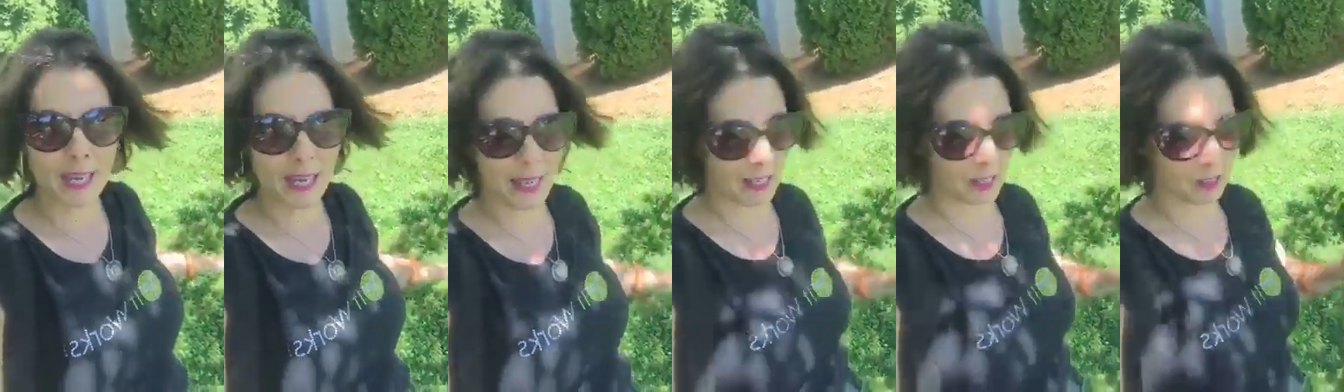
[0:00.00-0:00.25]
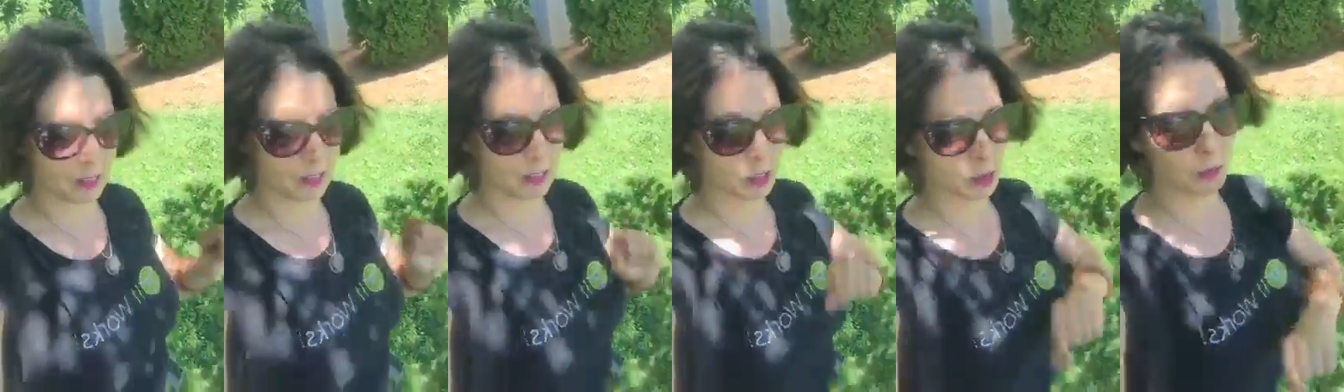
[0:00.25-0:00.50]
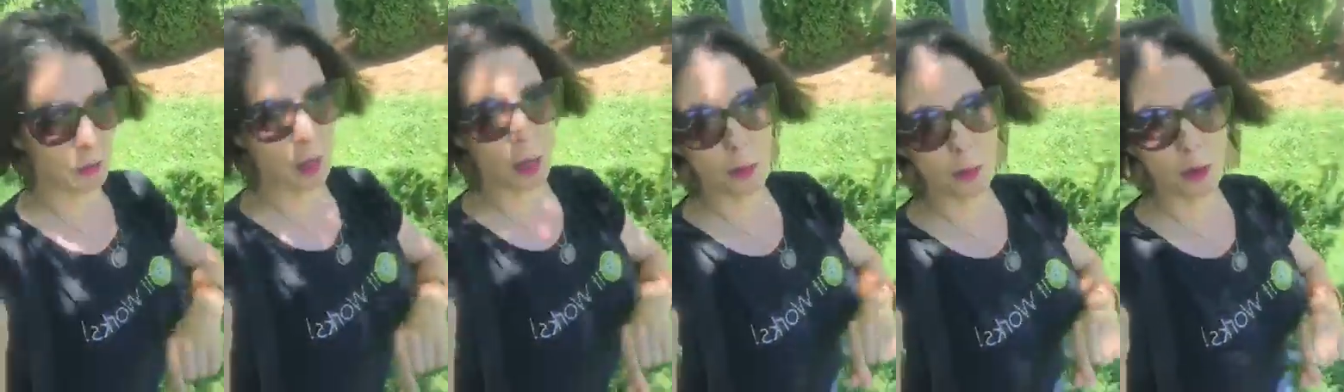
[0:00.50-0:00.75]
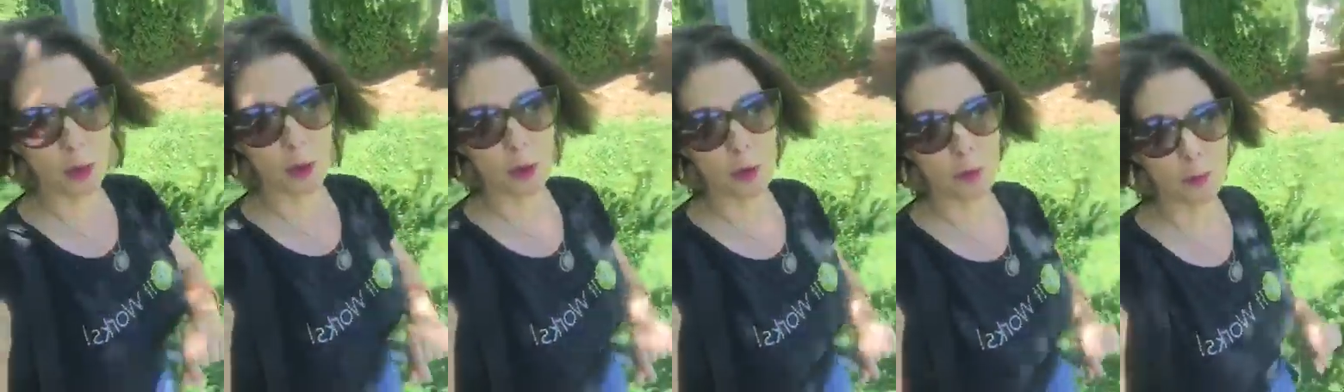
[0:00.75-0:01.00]
and I'll do my
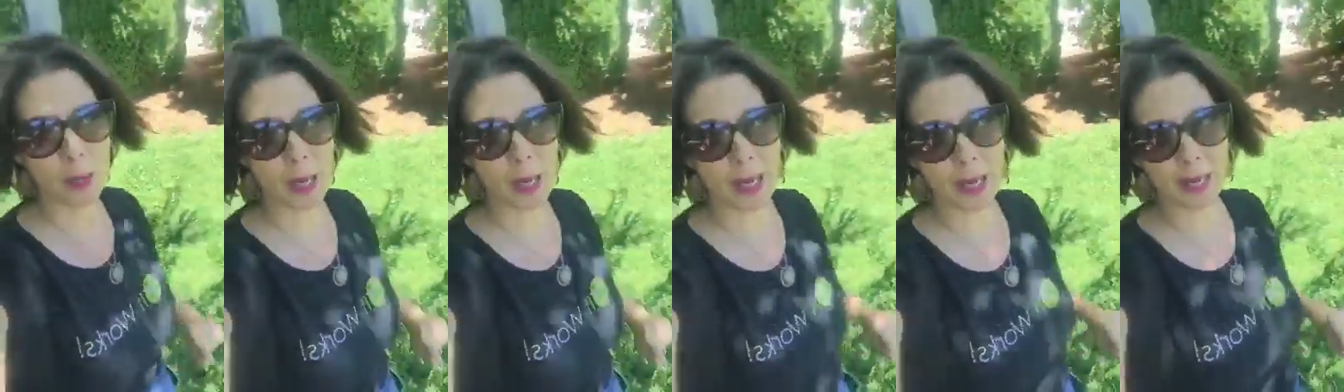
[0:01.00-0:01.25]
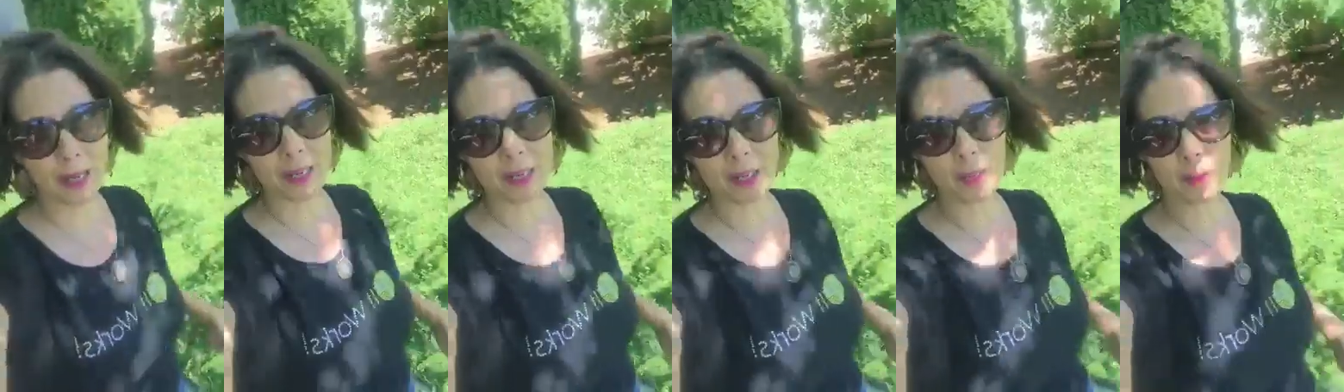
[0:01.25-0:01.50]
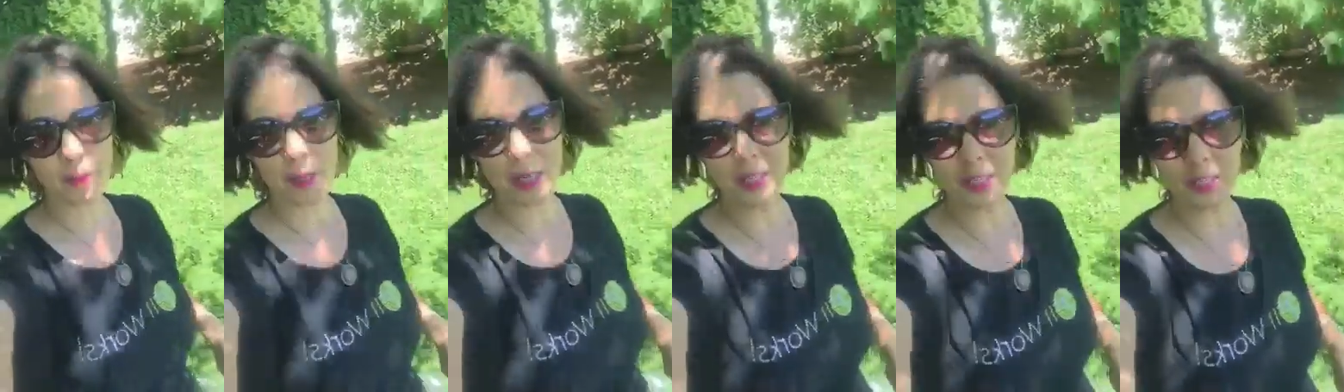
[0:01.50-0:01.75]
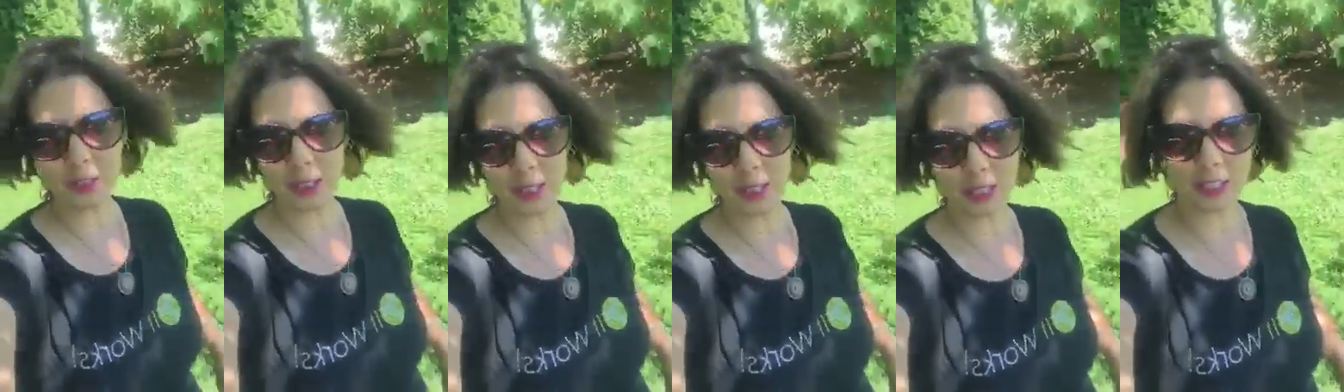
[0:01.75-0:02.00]
probiotic when I
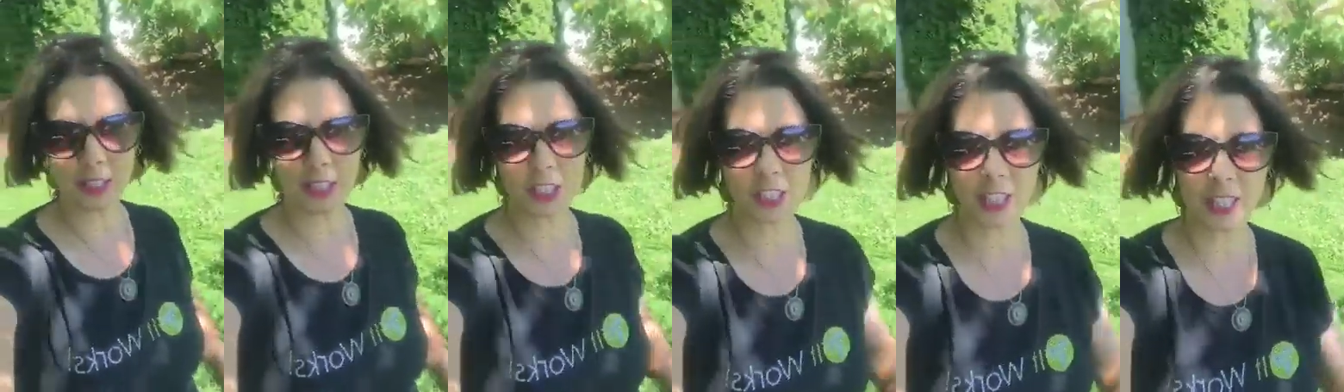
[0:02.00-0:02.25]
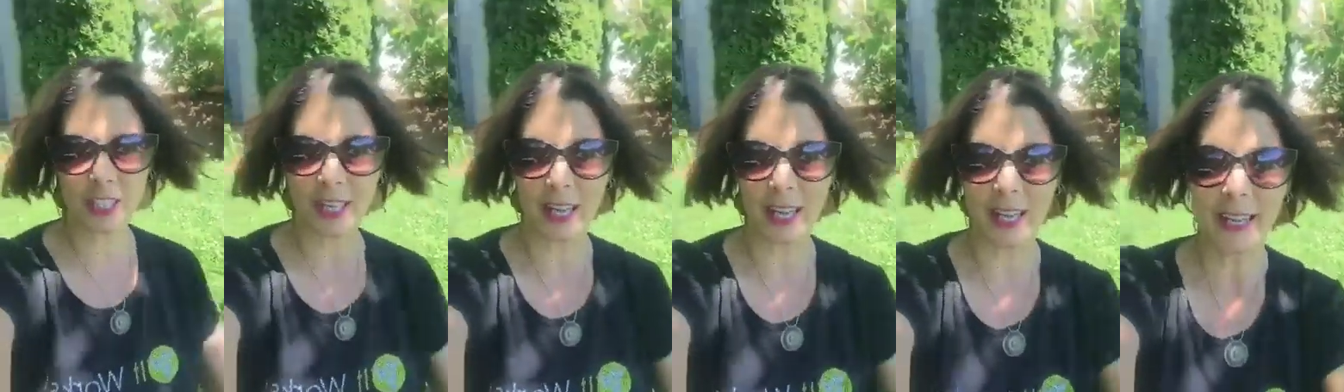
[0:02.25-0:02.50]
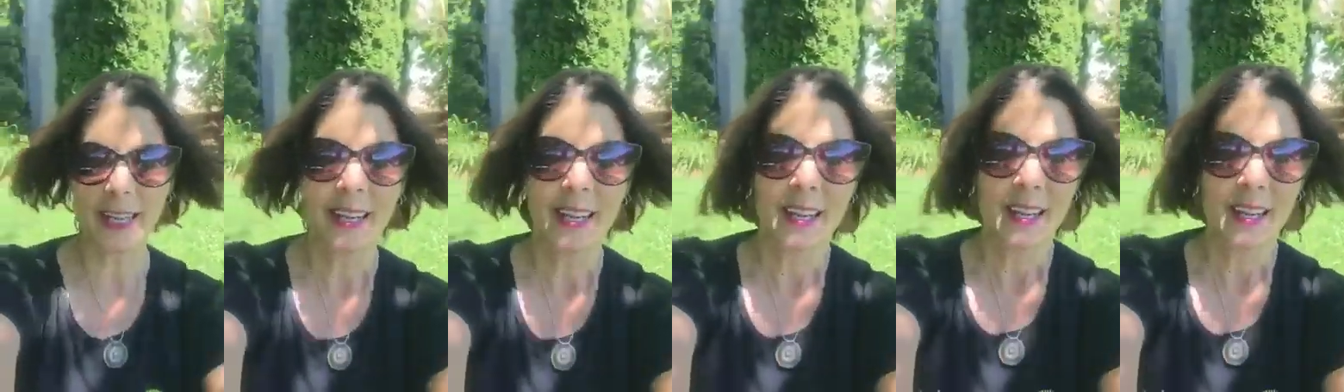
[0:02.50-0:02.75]
do lunch today.